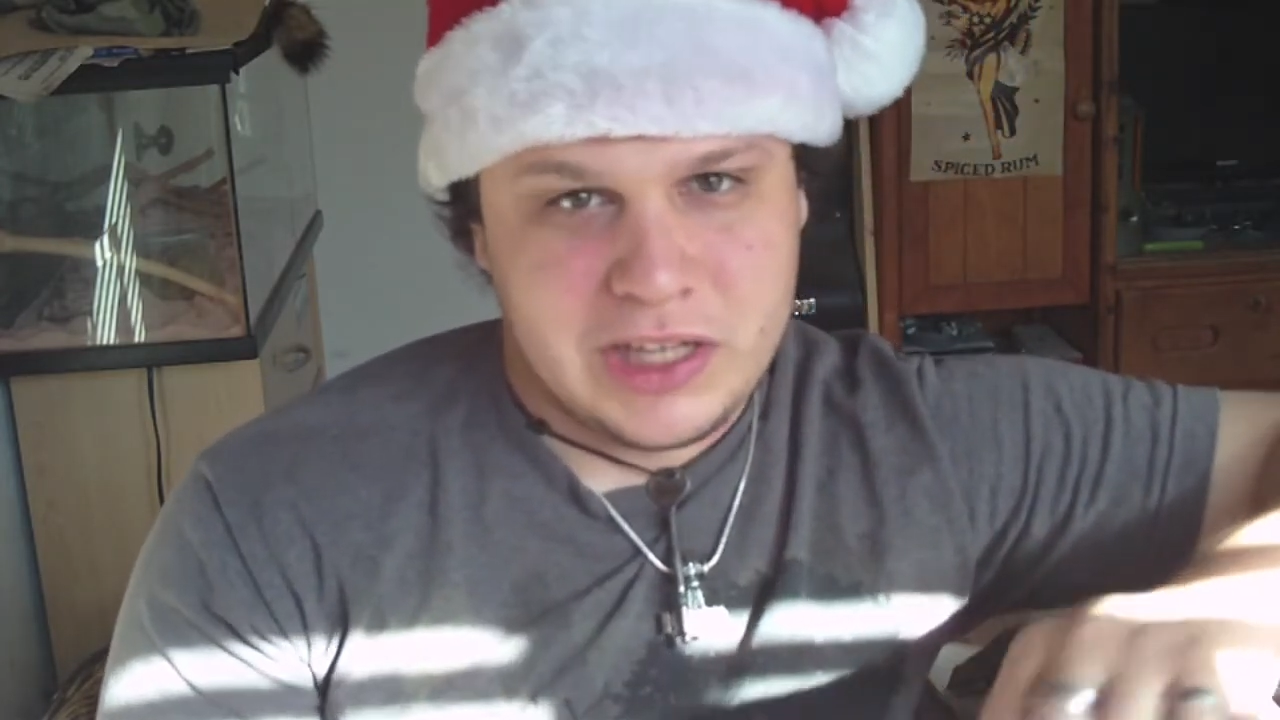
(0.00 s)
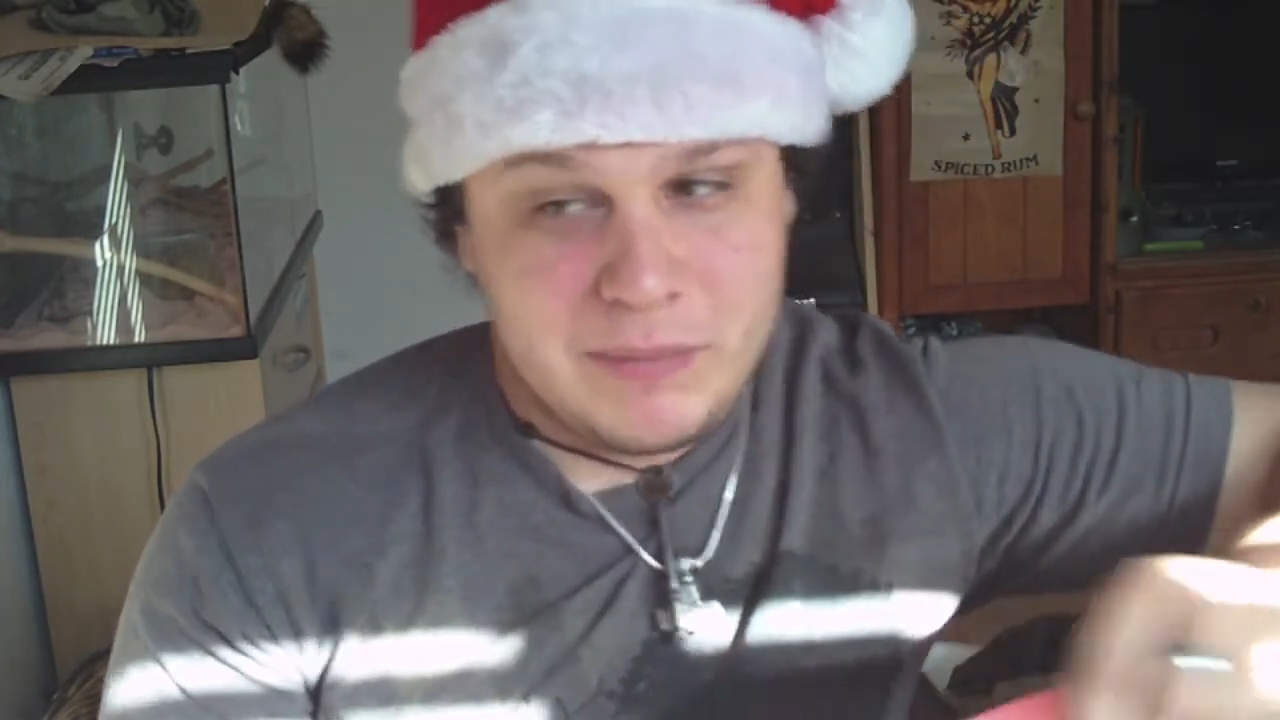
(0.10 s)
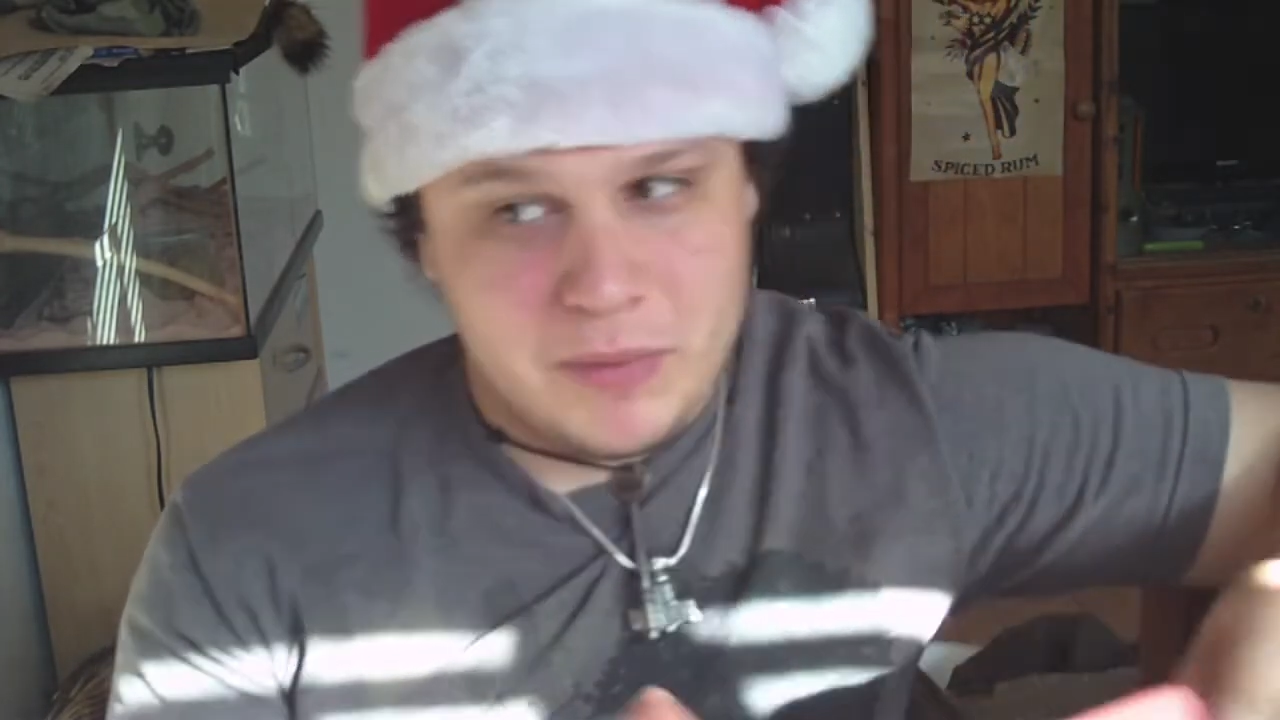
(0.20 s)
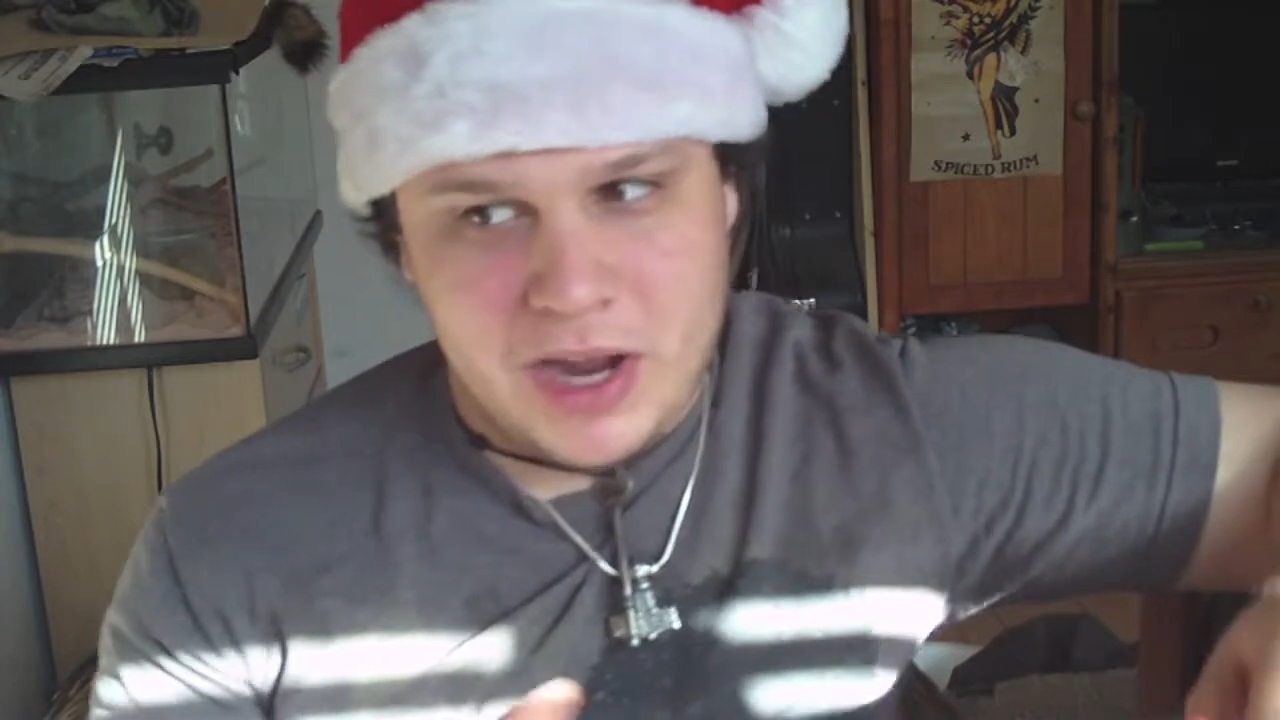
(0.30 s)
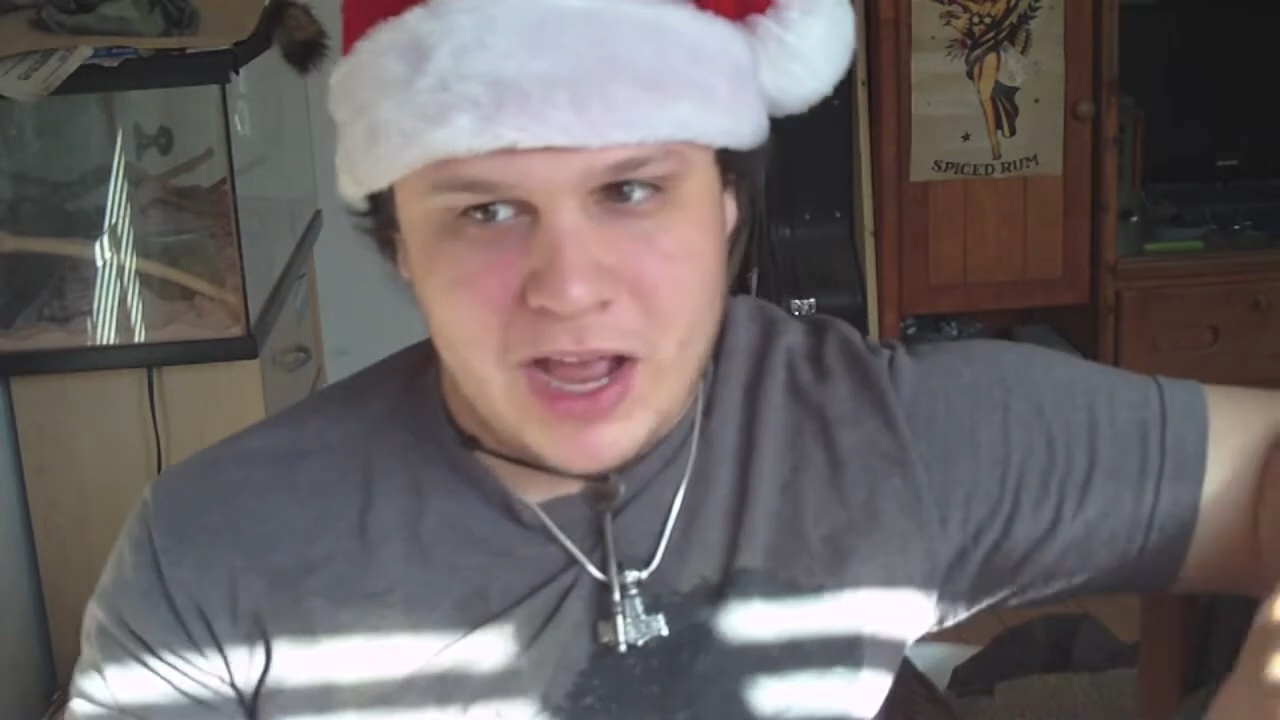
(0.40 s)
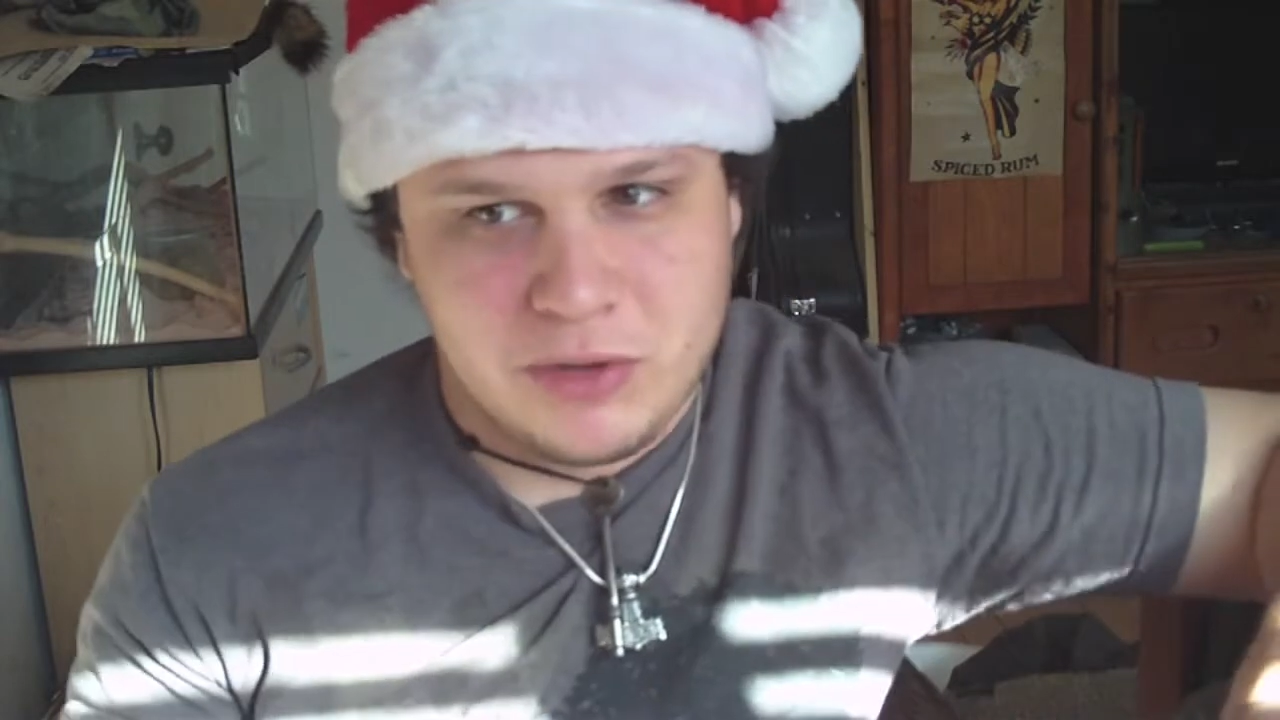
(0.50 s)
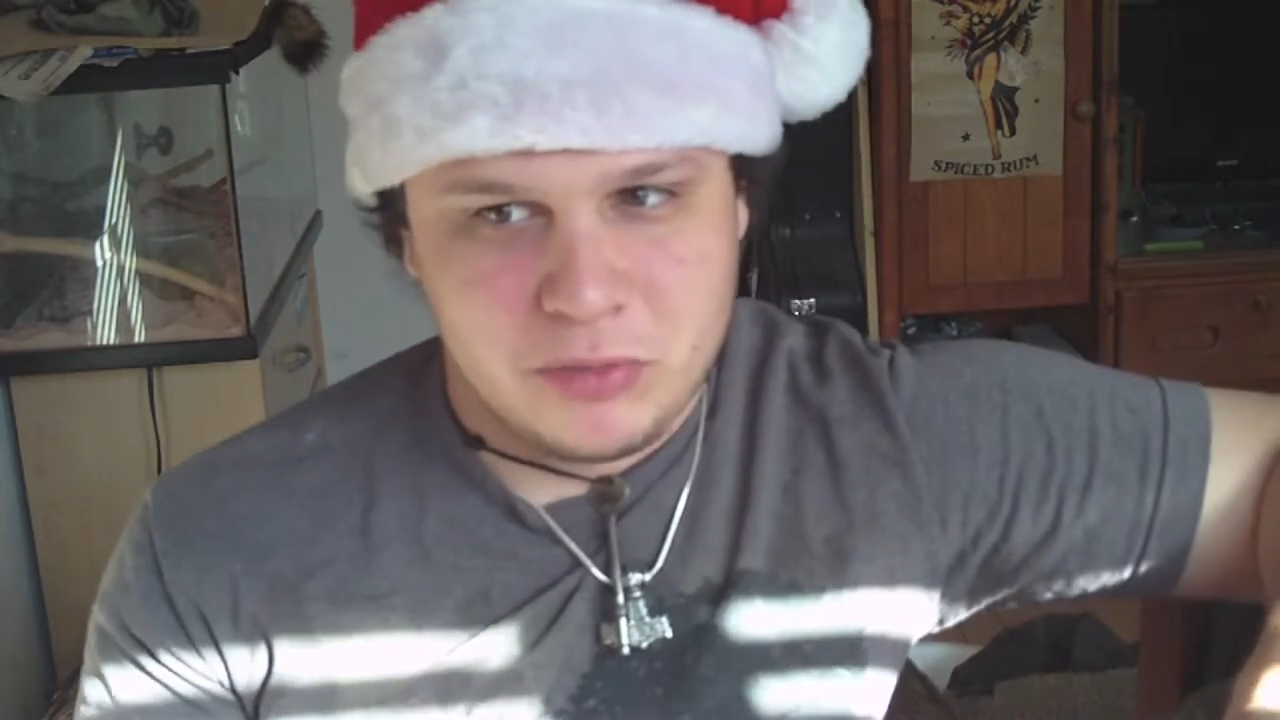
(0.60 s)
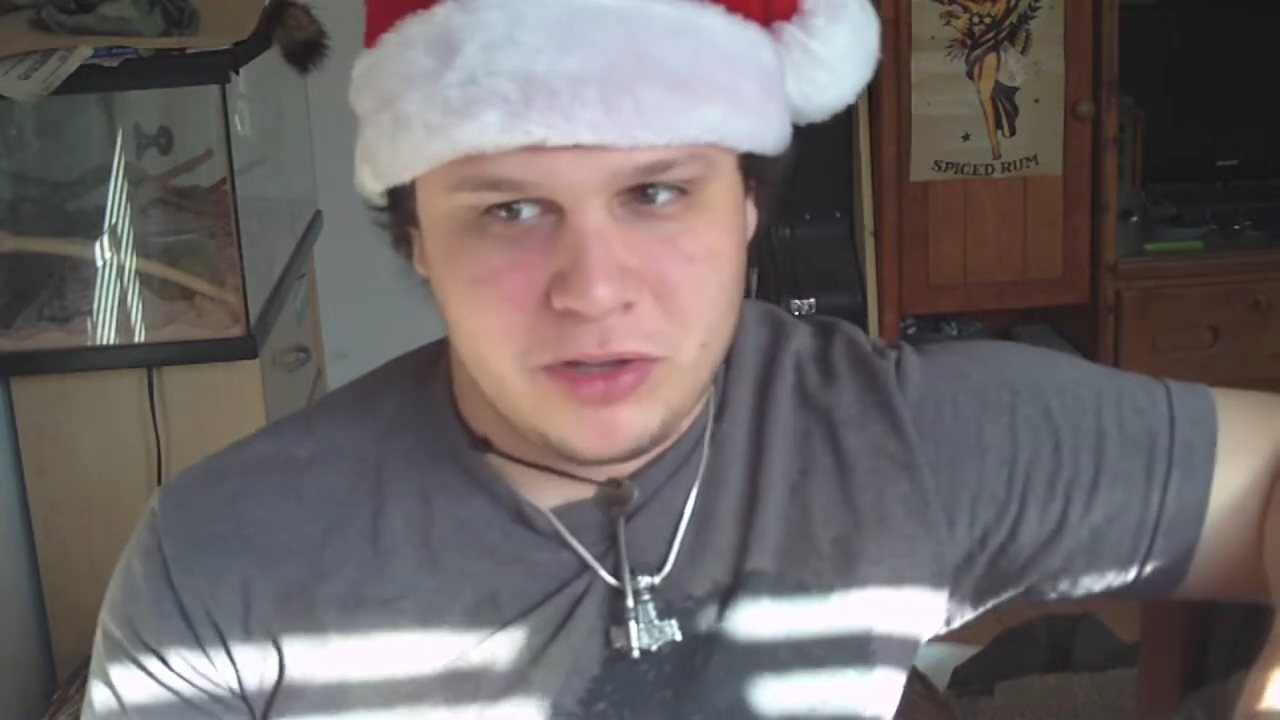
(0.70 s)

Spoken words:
I remember I had